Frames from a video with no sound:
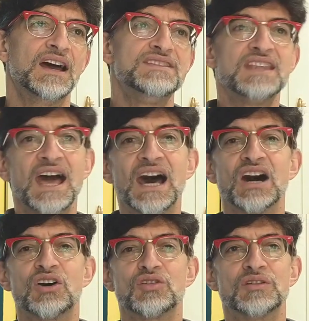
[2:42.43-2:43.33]
And
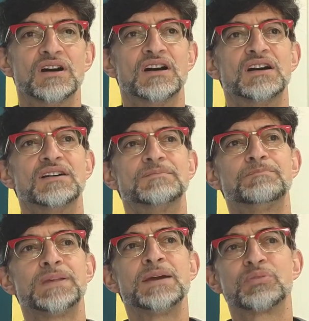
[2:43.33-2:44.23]
now
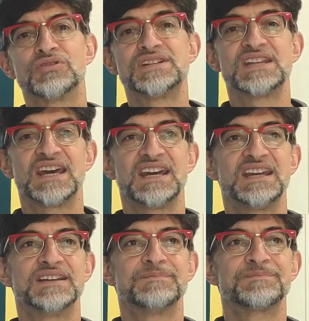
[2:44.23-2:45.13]
people are
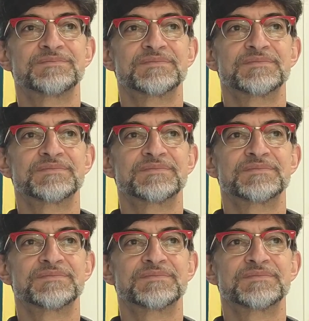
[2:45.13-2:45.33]
saying